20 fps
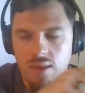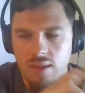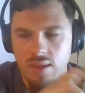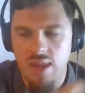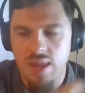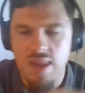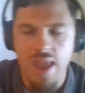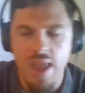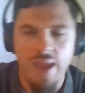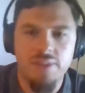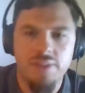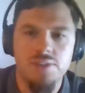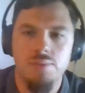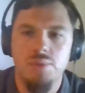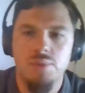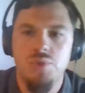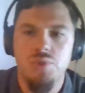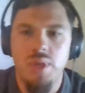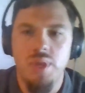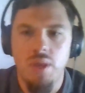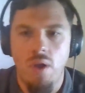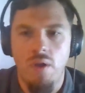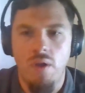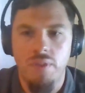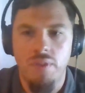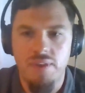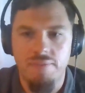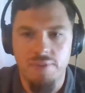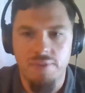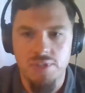connector between all
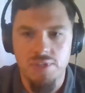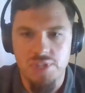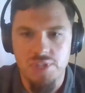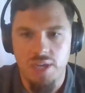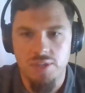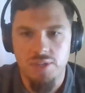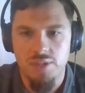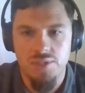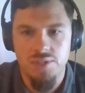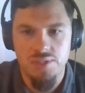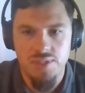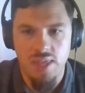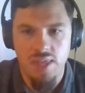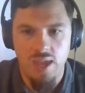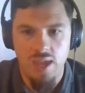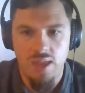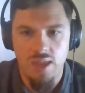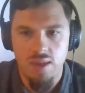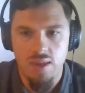the different challenges that